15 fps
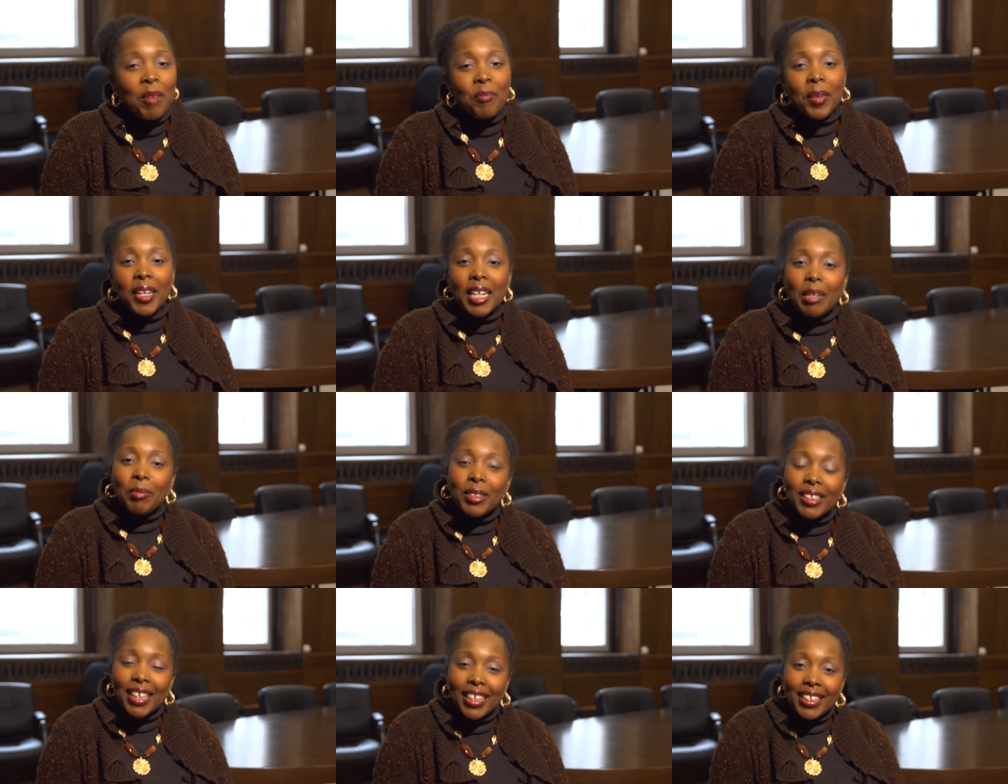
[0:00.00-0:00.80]
My name
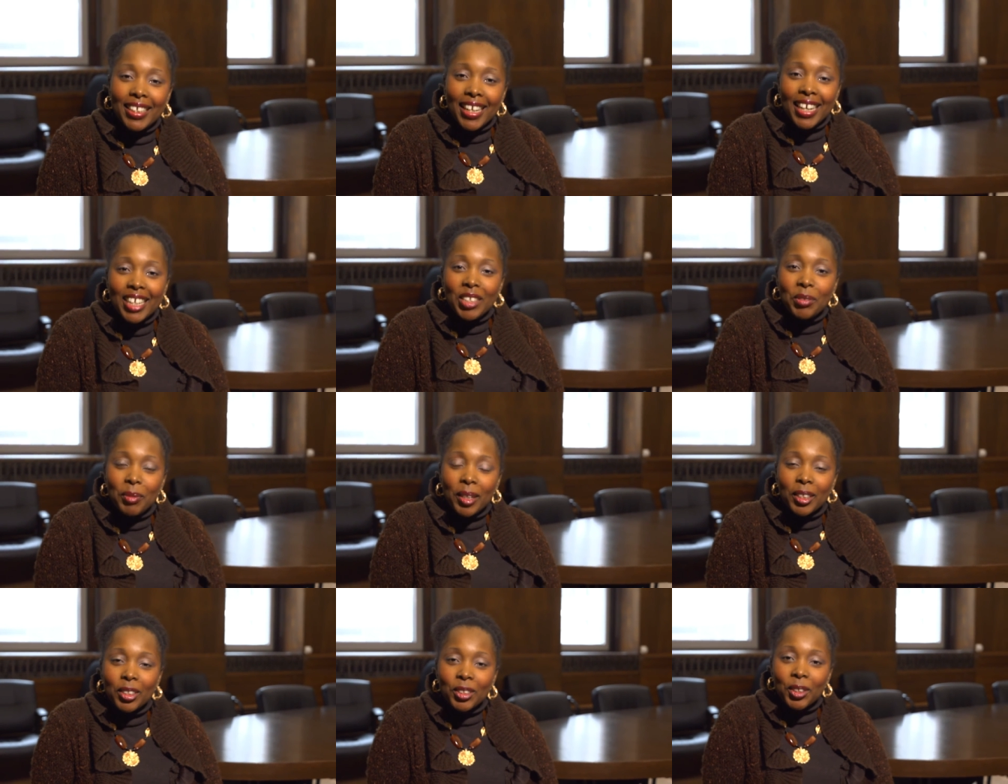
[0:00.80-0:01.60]
is Eliane
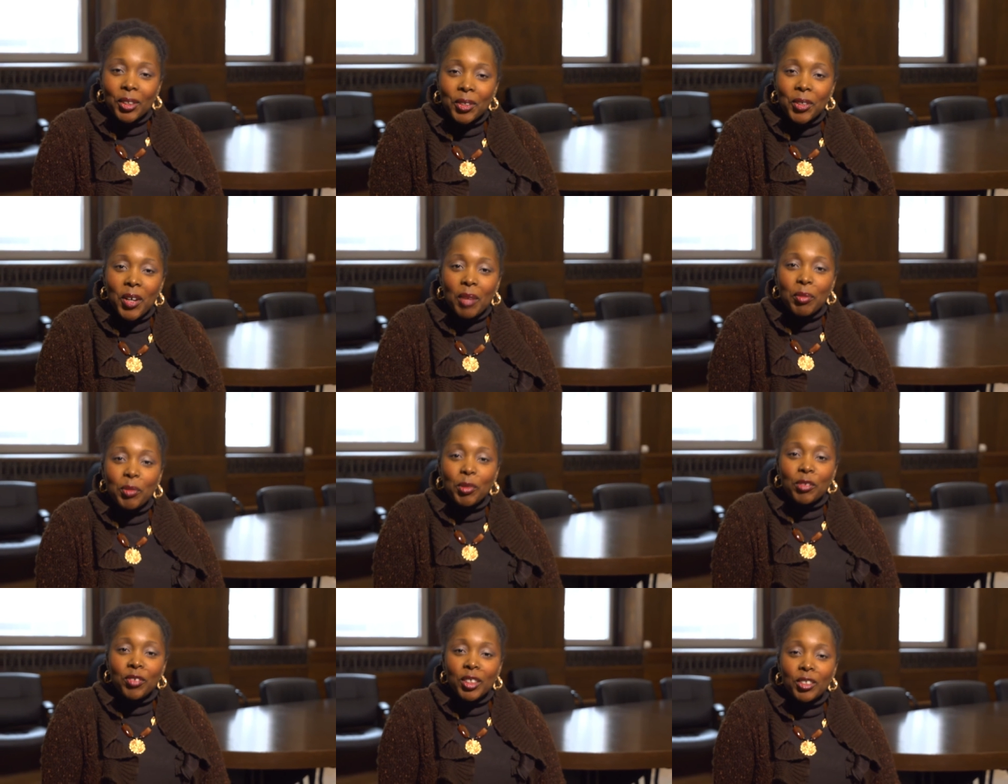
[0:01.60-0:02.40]
Ubalijoro. I'm a
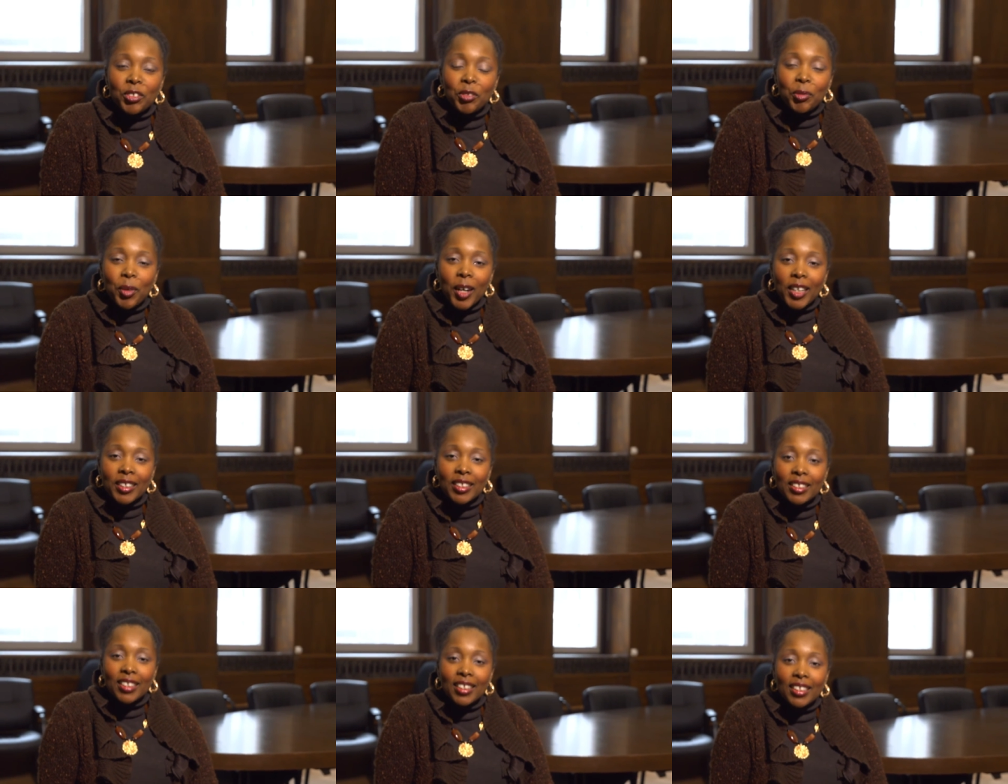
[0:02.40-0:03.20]
professor of
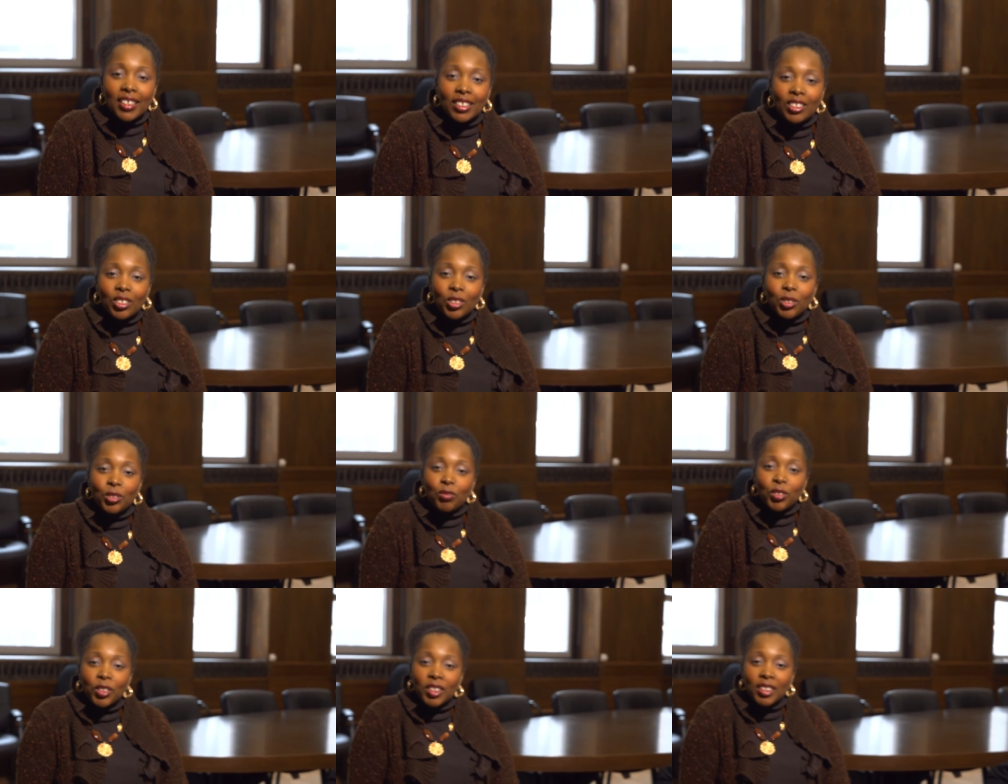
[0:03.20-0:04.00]
practice at the Institute
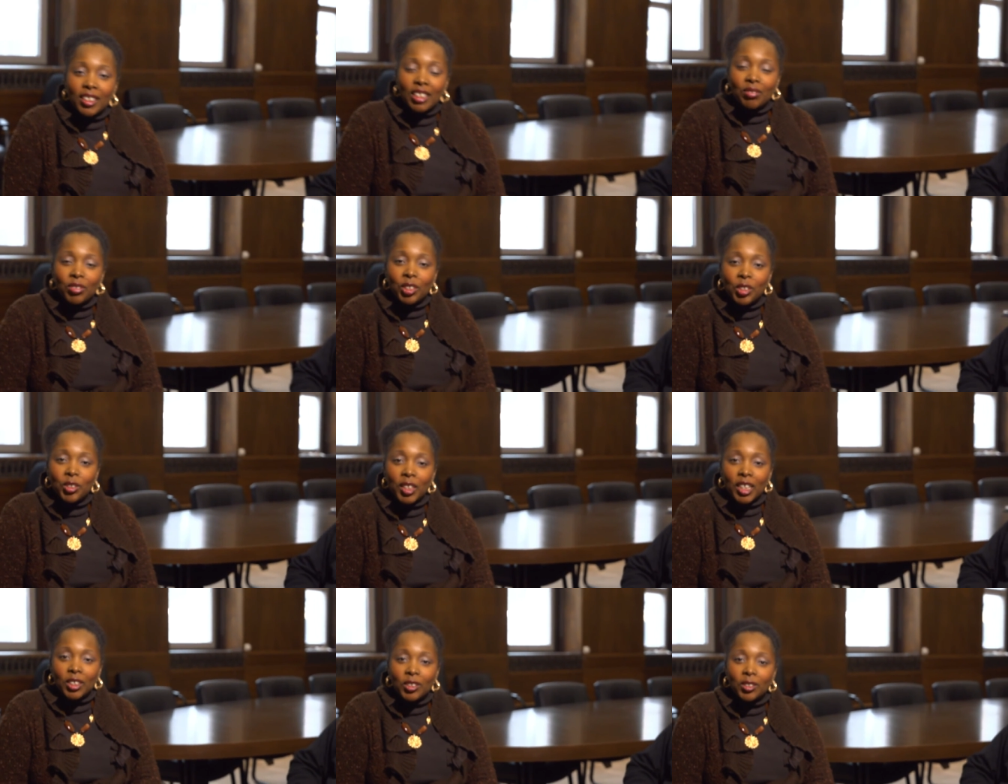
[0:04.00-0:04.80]
for the Study for
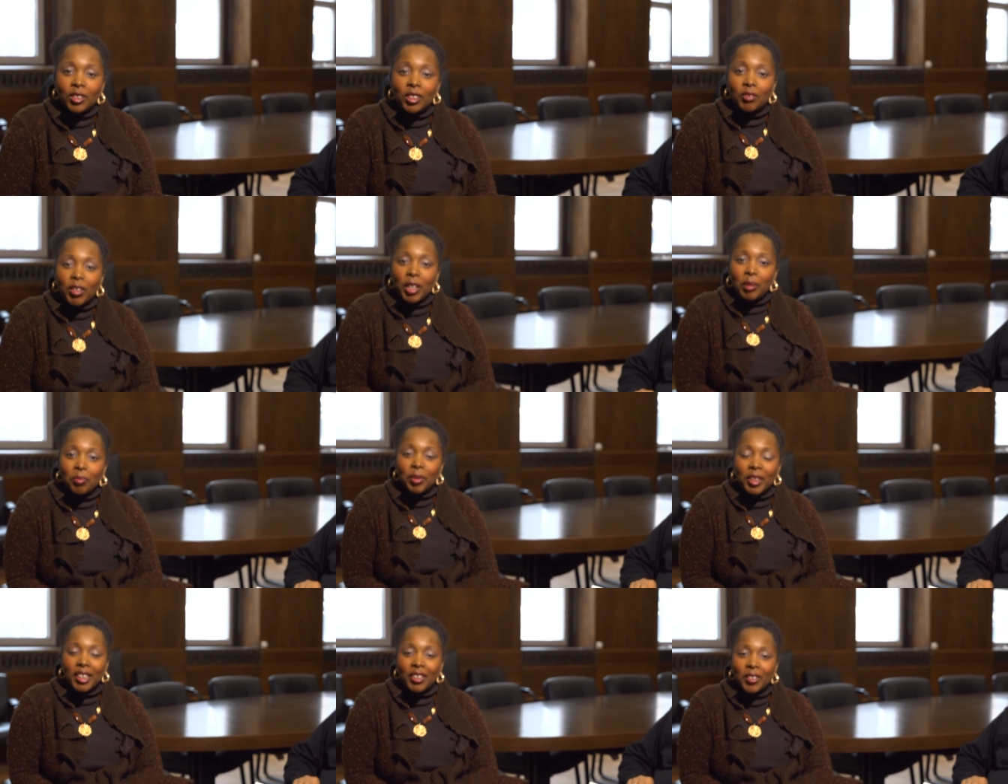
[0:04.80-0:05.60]
International
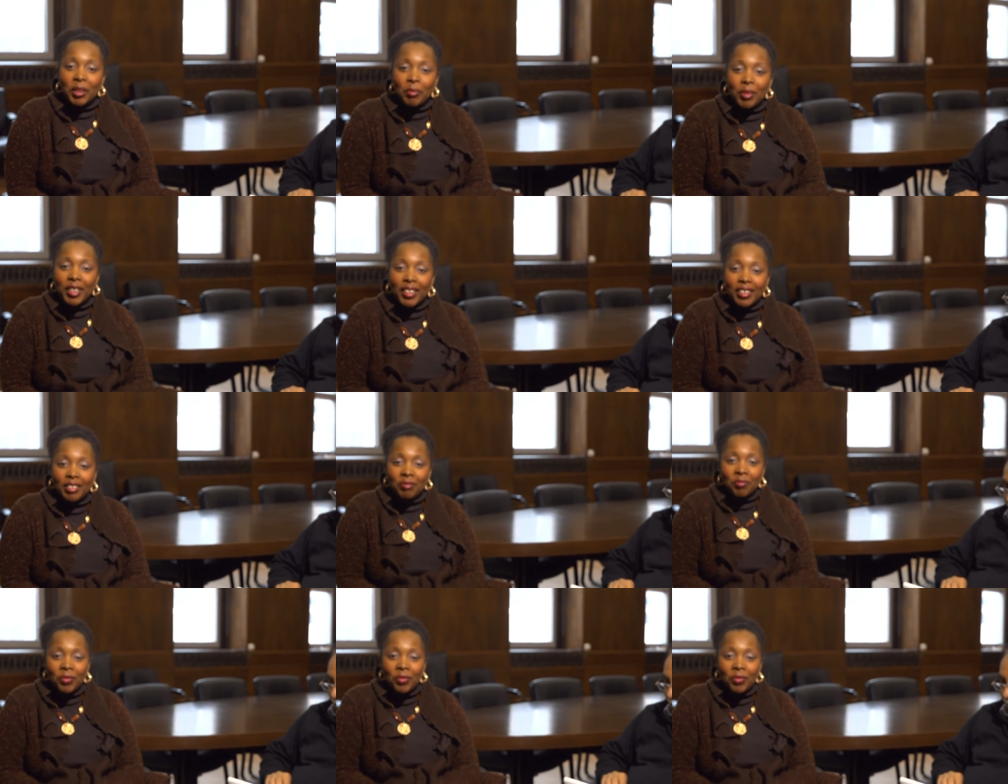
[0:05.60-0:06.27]
Development here at McGill.